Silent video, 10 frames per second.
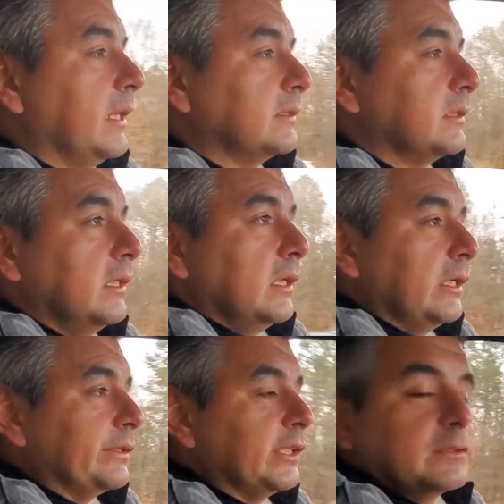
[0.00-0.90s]
after
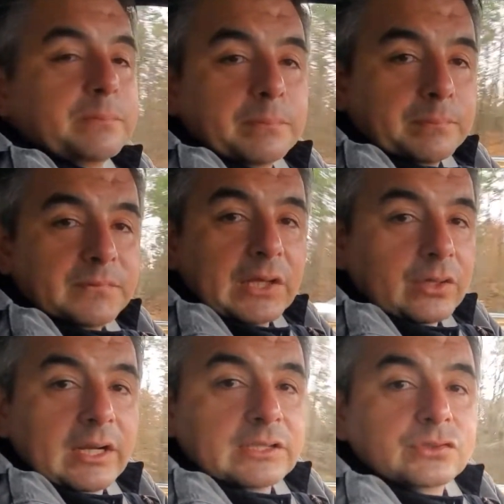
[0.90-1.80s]
you pay
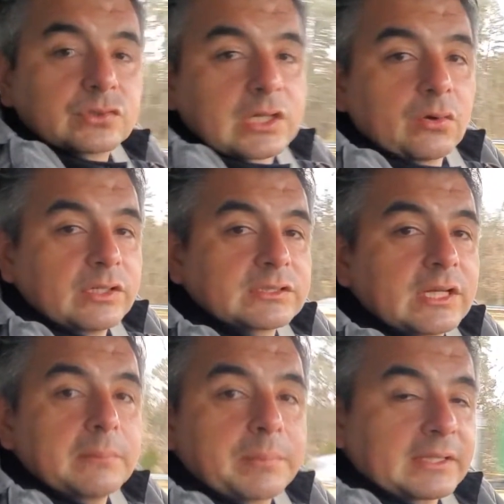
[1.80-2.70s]
the
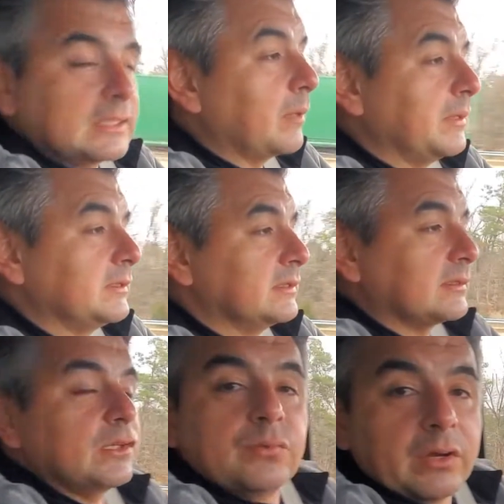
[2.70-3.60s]
gasoline, the rental, and all the
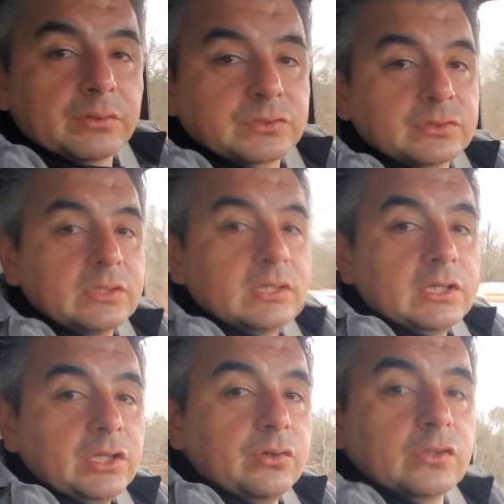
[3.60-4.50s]
stuff, and it's pretty
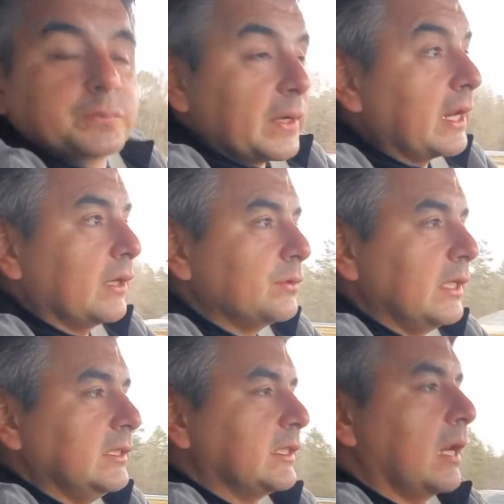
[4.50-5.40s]
big, so you can actually
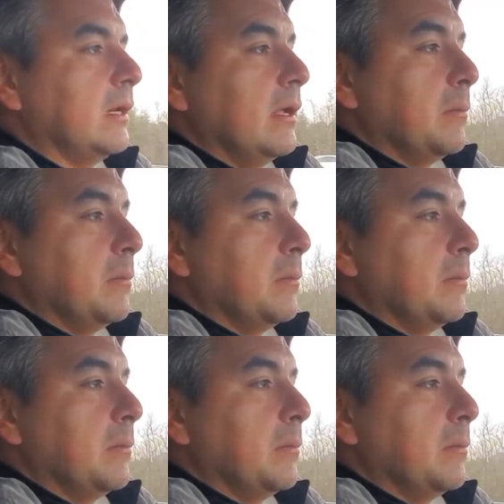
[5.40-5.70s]
charge